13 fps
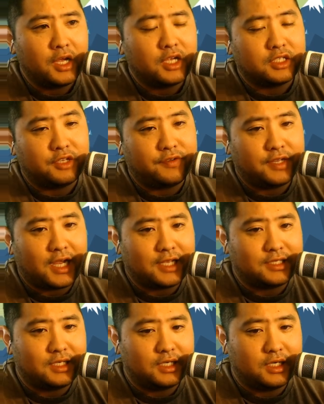So if you
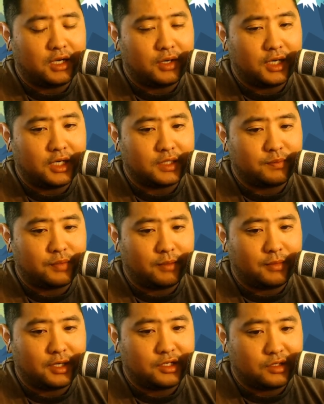guys didn't know, it is pretty
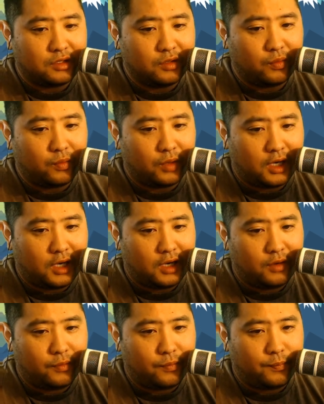much
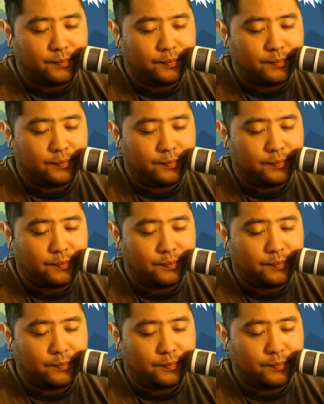the